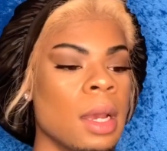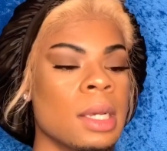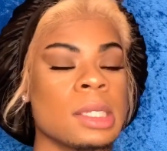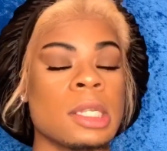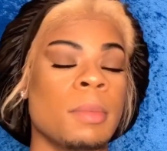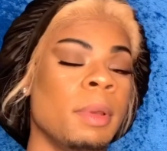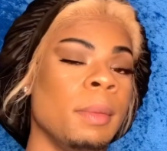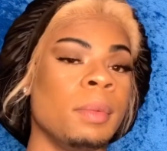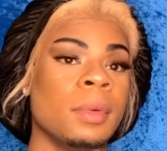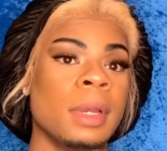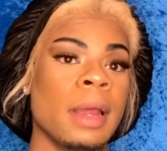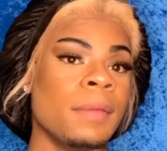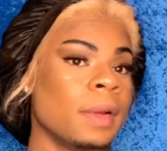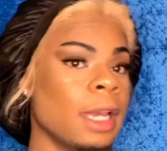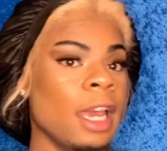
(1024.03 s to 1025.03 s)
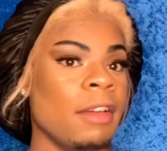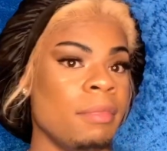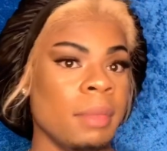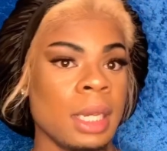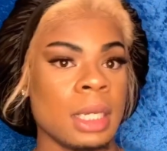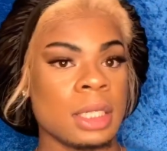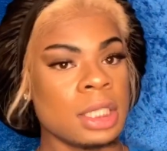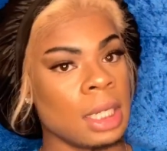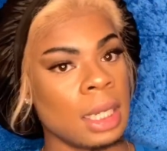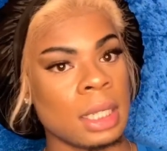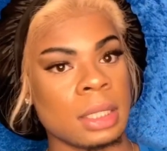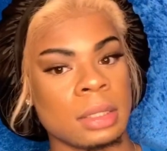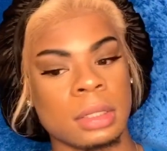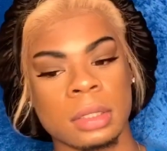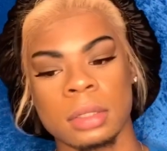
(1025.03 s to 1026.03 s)
Some people never gave me a
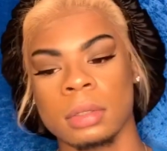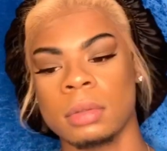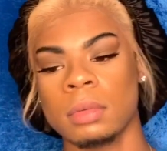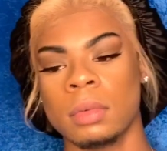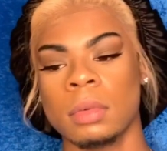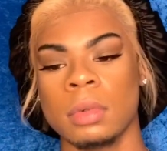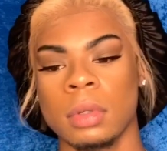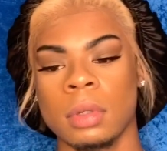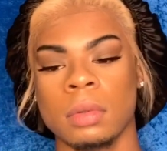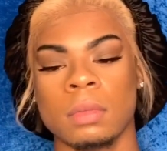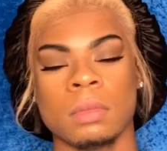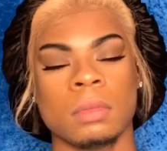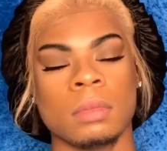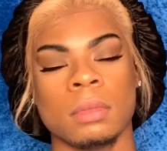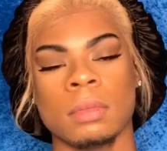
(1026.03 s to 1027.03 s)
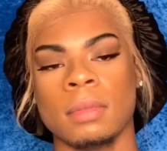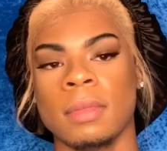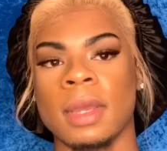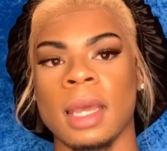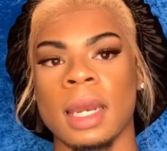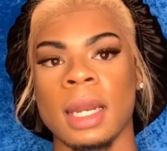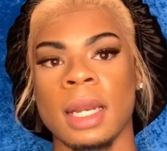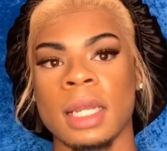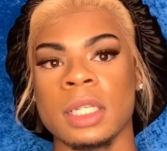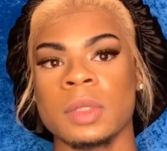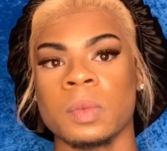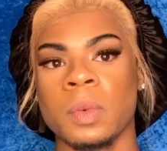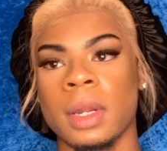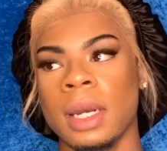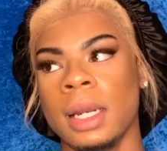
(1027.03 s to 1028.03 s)
chance. And it
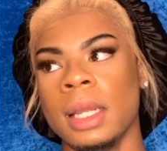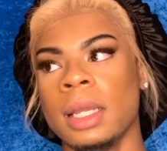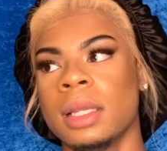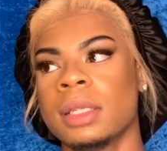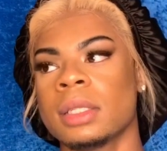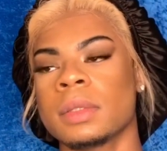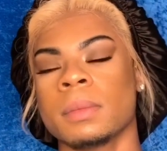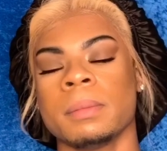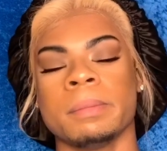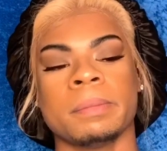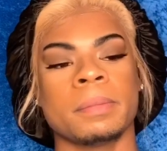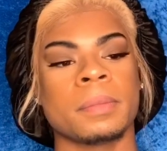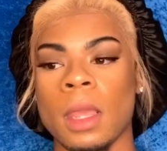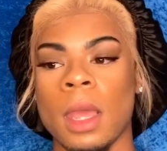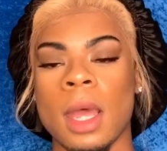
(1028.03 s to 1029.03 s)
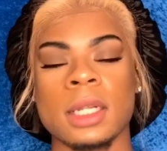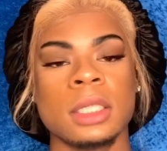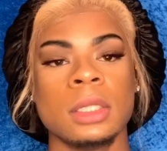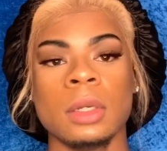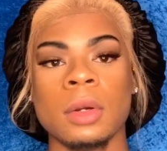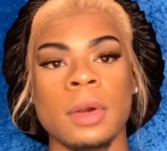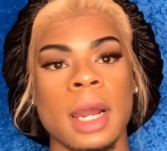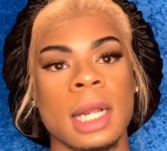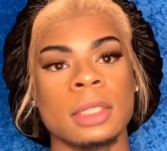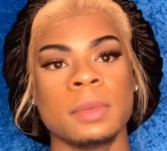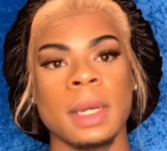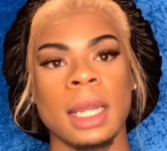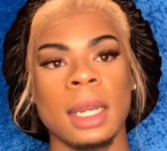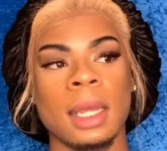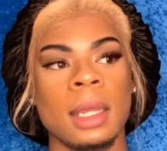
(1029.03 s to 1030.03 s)
is what it is. I still
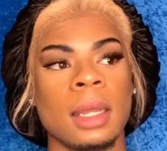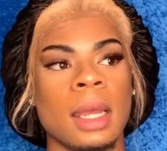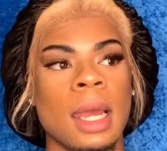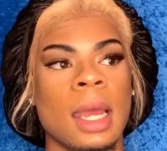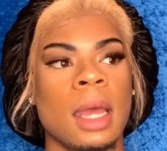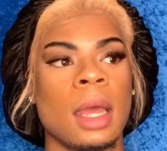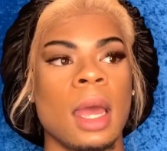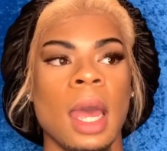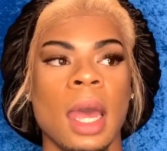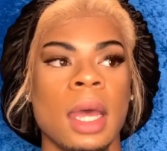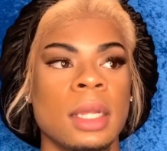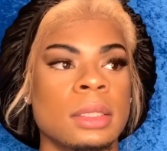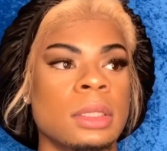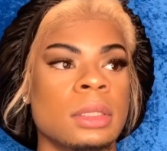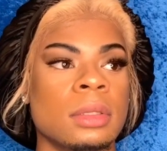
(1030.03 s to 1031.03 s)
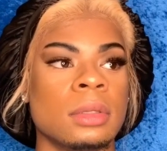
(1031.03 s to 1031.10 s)
graduated as